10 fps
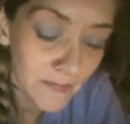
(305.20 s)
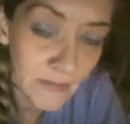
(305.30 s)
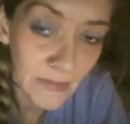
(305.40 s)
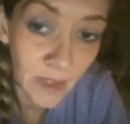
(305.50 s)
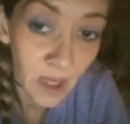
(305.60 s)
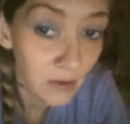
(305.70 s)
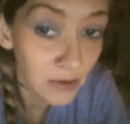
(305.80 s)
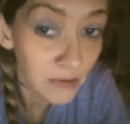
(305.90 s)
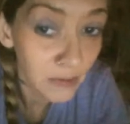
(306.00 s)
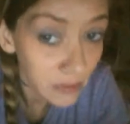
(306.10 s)
I
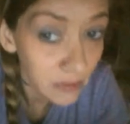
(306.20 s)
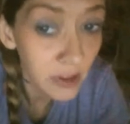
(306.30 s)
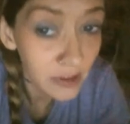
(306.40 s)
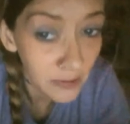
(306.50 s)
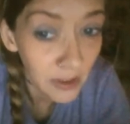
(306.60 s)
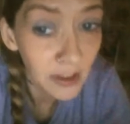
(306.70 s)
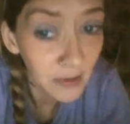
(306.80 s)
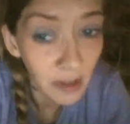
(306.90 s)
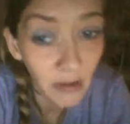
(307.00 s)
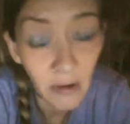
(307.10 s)
was working very,
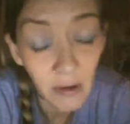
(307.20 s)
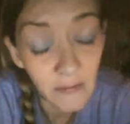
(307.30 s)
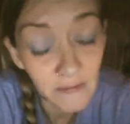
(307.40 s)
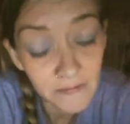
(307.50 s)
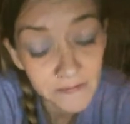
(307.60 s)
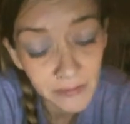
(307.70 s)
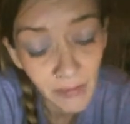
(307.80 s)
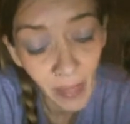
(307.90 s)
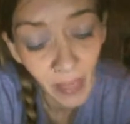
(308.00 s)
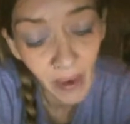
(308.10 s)
very hard.
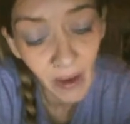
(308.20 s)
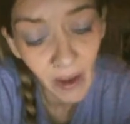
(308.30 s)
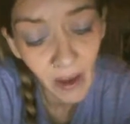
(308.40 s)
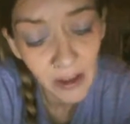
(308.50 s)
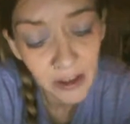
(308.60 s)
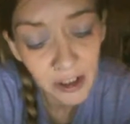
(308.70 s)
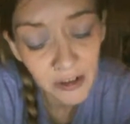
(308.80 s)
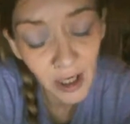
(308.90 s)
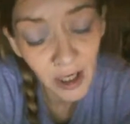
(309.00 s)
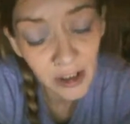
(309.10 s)
I had
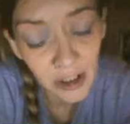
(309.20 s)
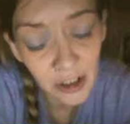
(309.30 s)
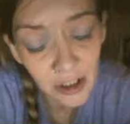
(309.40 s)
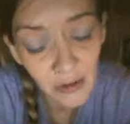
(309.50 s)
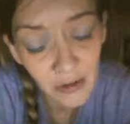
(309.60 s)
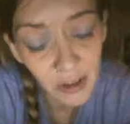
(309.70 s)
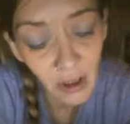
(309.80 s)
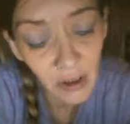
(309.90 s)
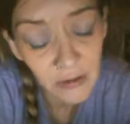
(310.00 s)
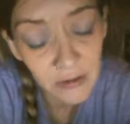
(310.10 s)
just dozed
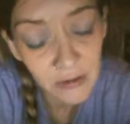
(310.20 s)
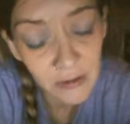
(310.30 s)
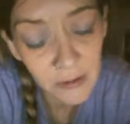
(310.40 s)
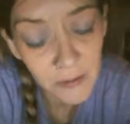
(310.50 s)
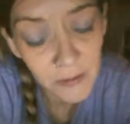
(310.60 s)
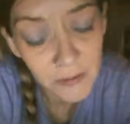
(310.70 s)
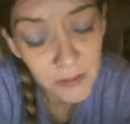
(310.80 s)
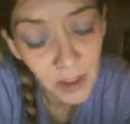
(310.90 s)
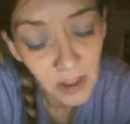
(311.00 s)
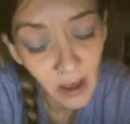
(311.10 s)
off,
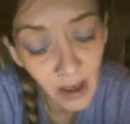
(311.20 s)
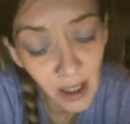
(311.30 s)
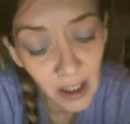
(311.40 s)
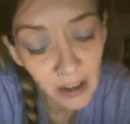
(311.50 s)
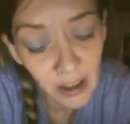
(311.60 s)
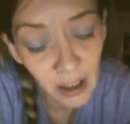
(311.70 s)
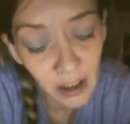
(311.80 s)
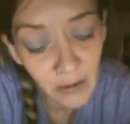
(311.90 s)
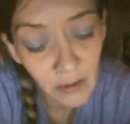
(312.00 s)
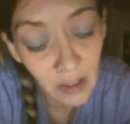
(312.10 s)
and
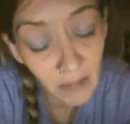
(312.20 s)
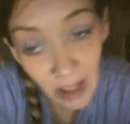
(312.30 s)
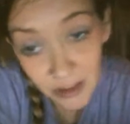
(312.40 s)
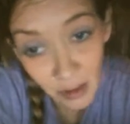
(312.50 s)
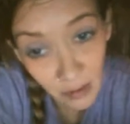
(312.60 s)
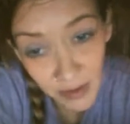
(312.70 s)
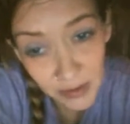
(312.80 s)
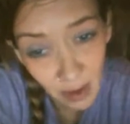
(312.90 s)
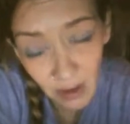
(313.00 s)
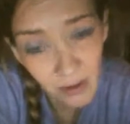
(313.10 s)
mind you, I was
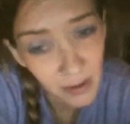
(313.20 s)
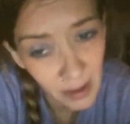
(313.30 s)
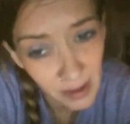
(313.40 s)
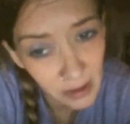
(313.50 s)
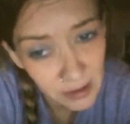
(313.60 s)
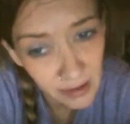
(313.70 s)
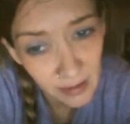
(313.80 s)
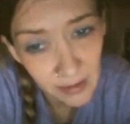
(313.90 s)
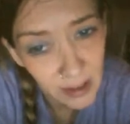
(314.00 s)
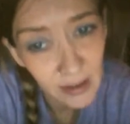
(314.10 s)
not on drugs. I
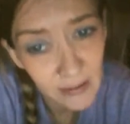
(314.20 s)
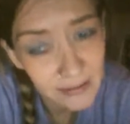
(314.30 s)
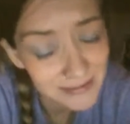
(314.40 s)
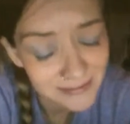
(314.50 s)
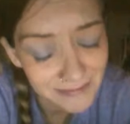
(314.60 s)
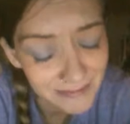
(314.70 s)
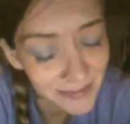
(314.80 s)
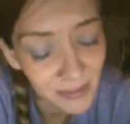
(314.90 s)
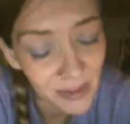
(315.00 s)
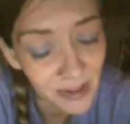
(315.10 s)
was
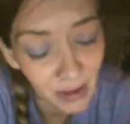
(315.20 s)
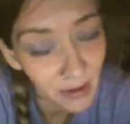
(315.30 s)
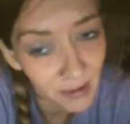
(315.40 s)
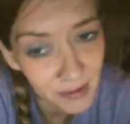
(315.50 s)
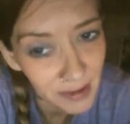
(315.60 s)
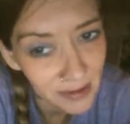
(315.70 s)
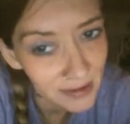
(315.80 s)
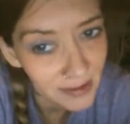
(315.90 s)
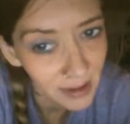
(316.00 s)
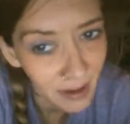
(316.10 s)
not on
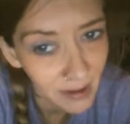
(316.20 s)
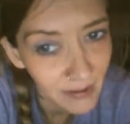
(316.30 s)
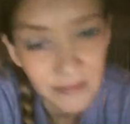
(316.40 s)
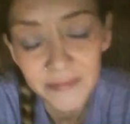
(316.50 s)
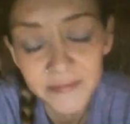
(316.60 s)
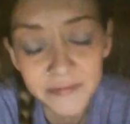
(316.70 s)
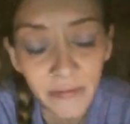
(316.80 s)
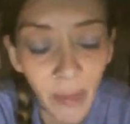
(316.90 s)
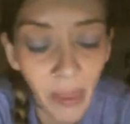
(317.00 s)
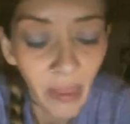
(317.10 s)
drugs at
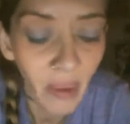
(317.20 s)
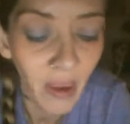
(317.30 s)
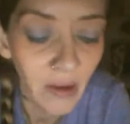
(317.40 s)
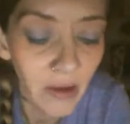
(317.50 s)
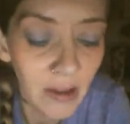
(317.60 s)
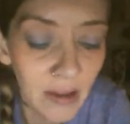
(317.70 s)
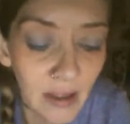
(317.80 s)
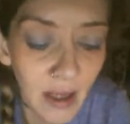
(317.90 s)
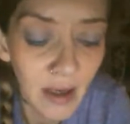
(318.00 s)
all.